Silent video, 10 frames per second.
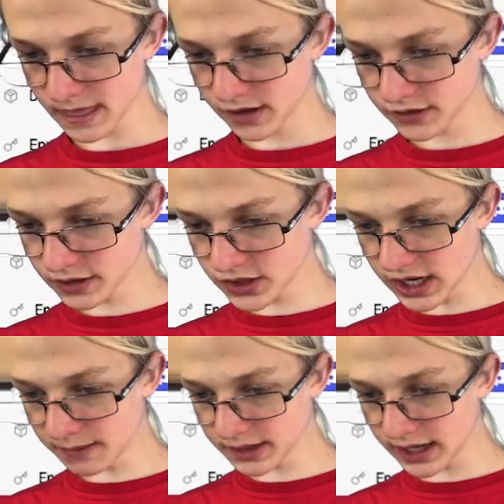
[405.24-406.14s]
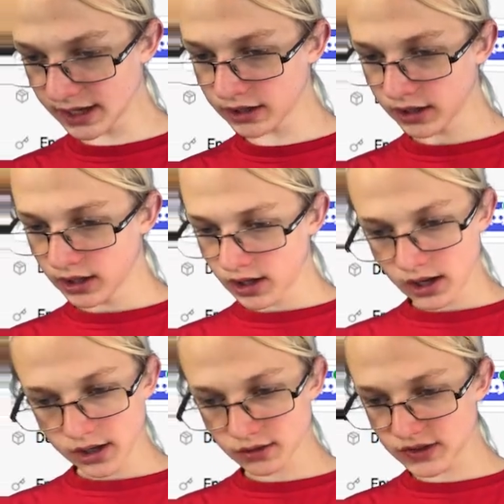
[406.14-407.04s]
So as you come down,
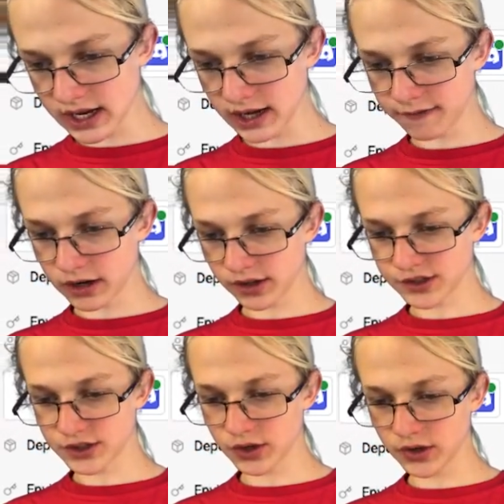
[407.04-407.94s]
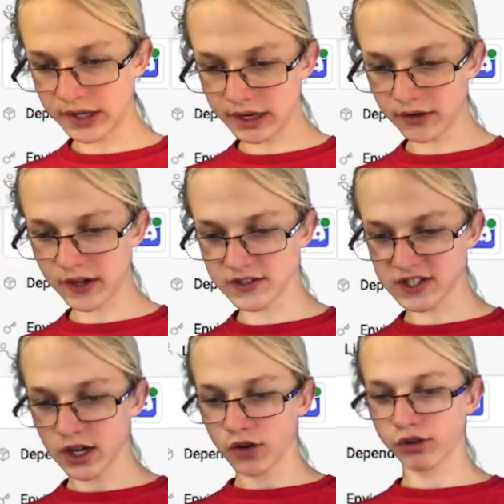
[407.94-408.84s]
you'll see it very soon. Here it is.
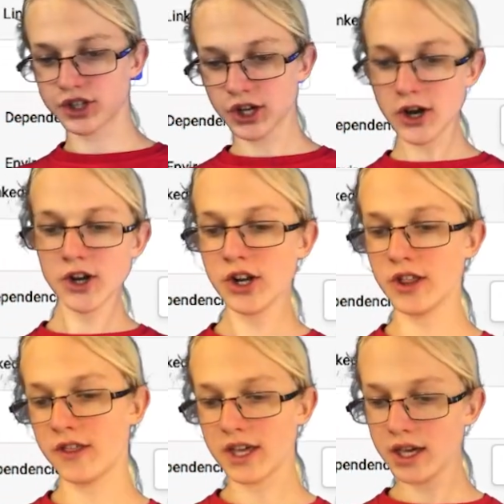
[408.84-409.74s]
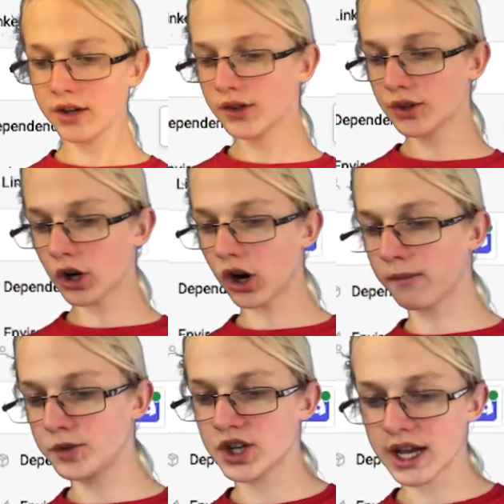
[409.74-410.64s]
Return the guild
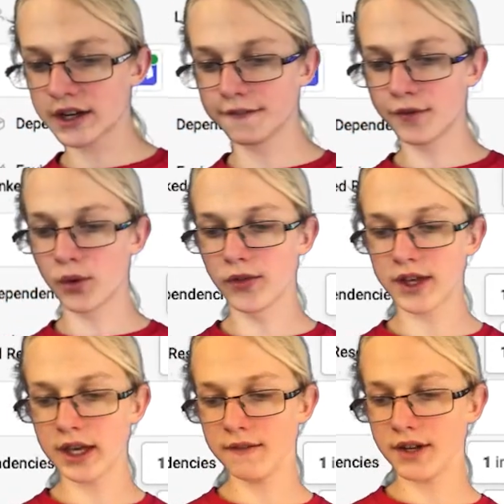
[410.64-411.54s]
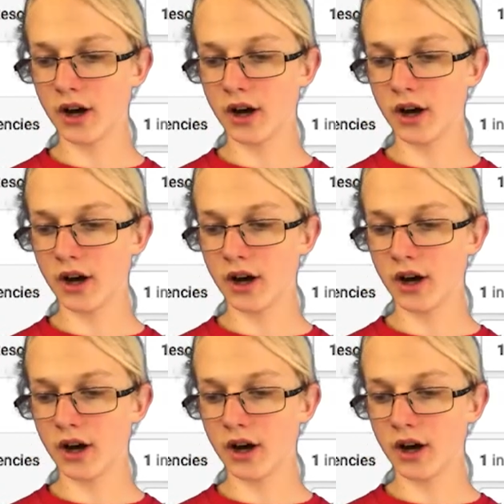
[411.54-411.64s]
object for the given